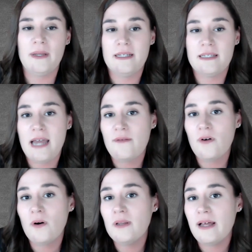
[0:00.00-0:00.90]
it doesn't
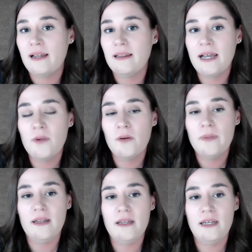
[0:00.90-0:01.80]
have a whole lot of leg
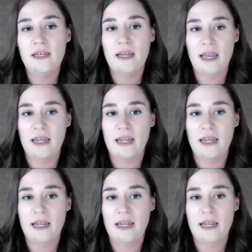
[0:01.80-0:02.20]
mobility,